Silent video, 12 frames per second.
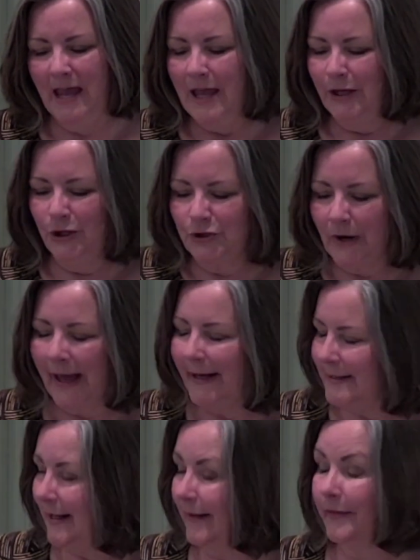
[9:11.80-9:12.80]
You try to
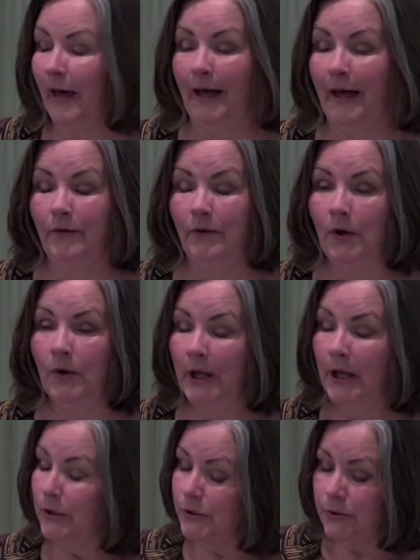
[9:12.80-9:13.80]
take the high road,
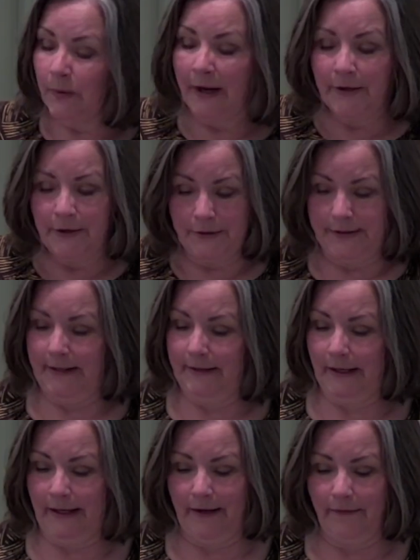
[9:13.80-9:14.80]
you swear you'll take
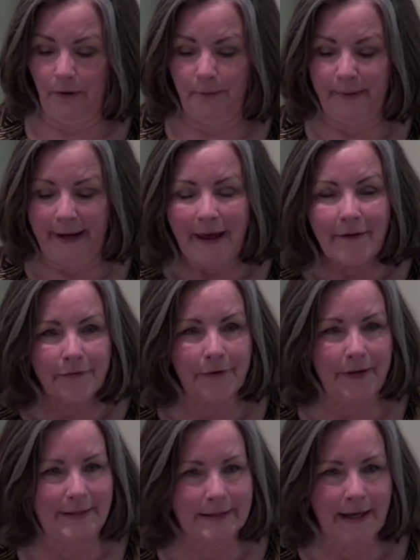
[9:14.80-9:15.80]
the high road, but
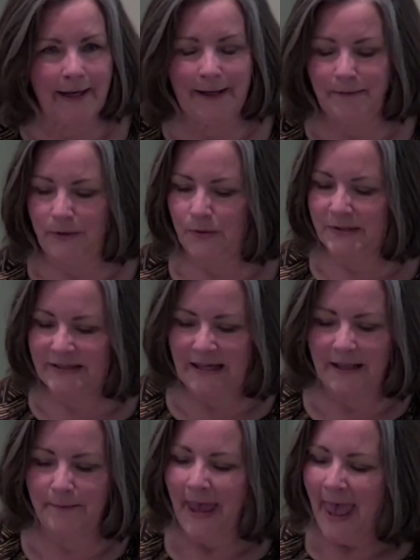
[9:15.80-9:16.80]
every time you see
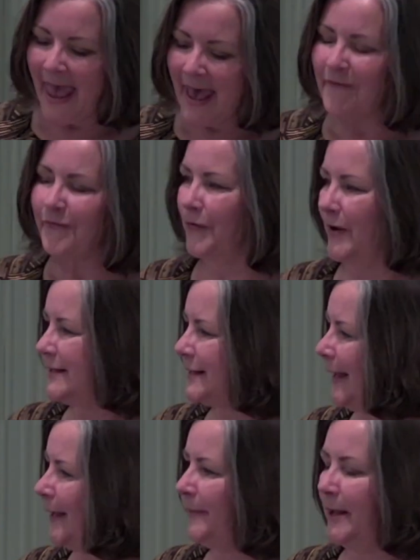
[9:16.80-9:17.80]
them, every
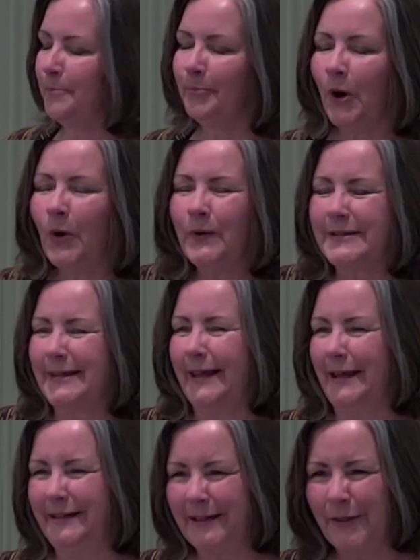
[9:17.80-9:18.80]
time they poke, it's like
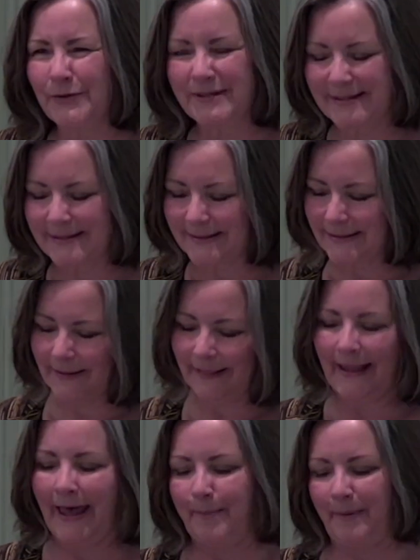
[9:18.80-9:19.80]
another
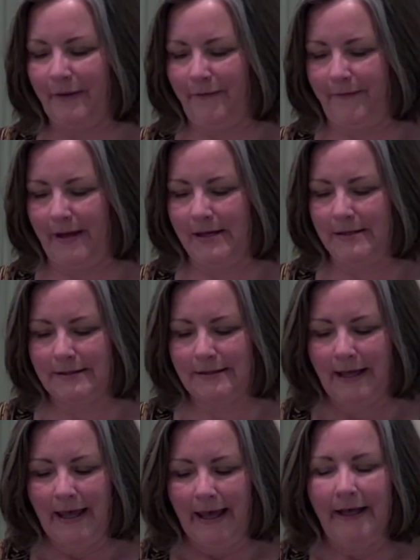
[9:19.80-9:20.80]
slap in the face,
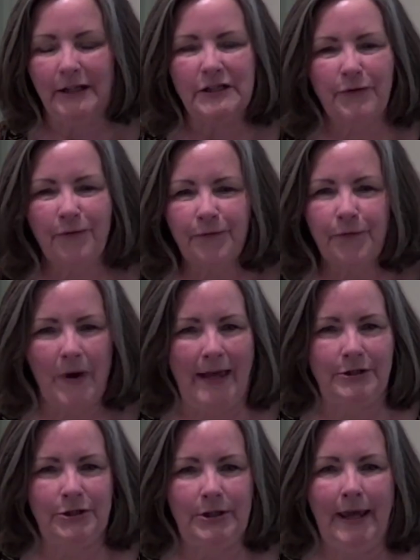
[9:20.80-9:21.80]
and it's
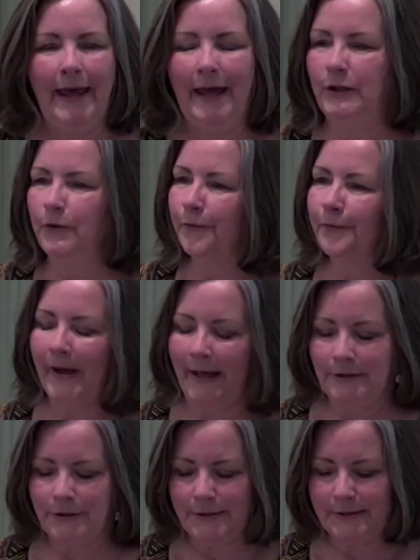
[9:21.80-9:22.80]
fresh, and you
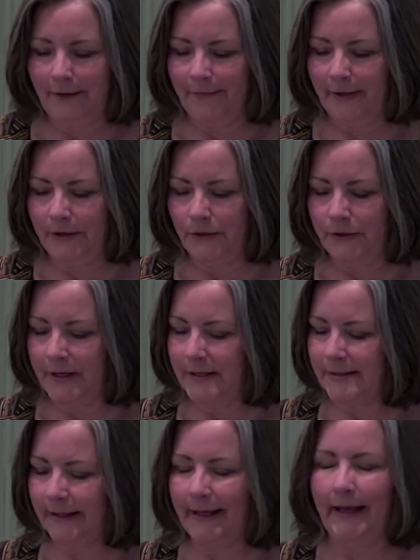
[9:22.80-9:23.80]
find yourself on your
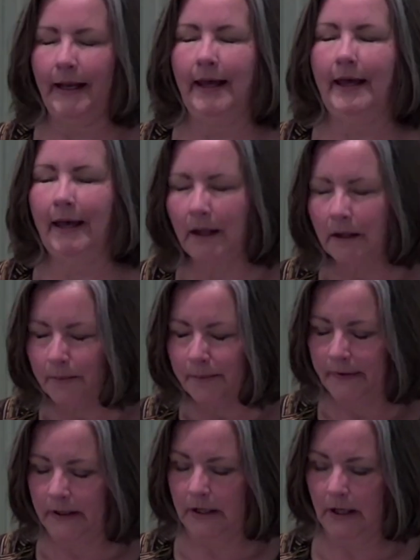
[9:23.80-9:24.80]
knees again. Help
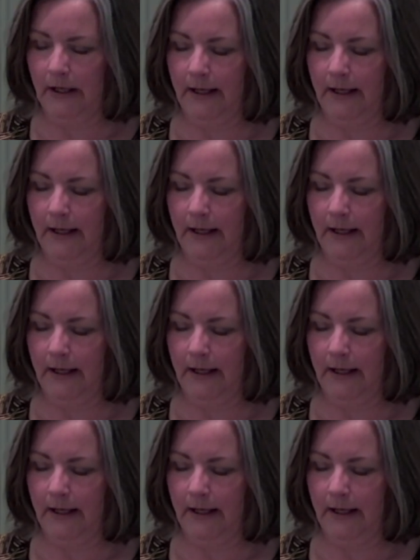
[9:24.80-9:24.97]
me, God.